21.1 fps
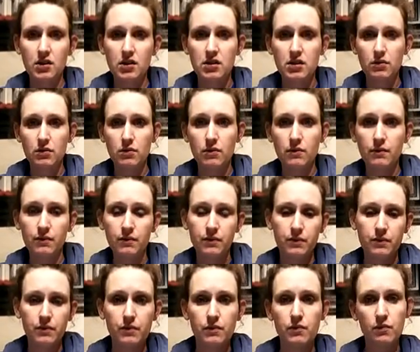to
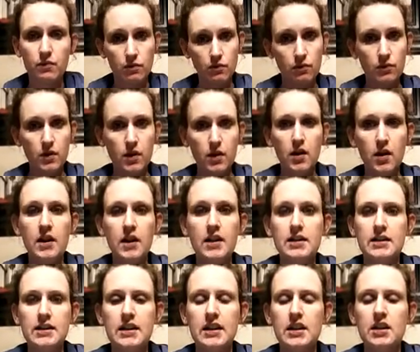
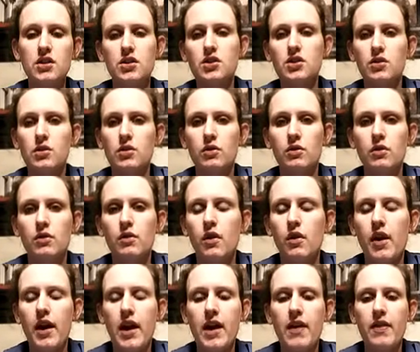teach.
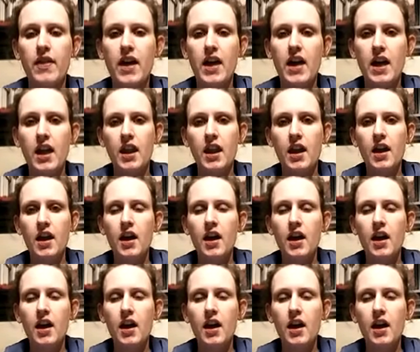And then